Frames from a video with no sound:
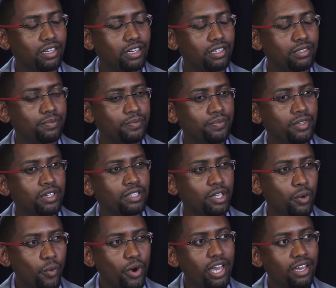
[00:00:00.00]
that
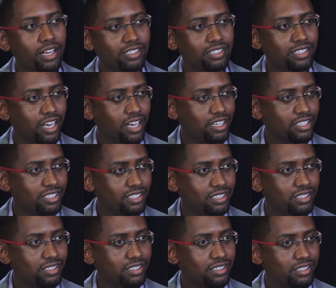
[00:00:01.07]
the way
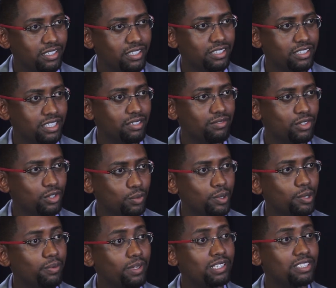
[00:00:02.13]
education is given to
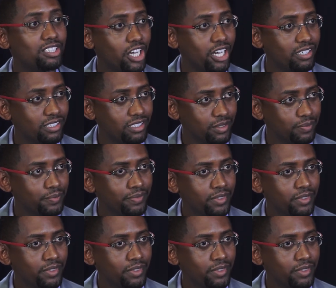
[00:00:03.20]
people is changing.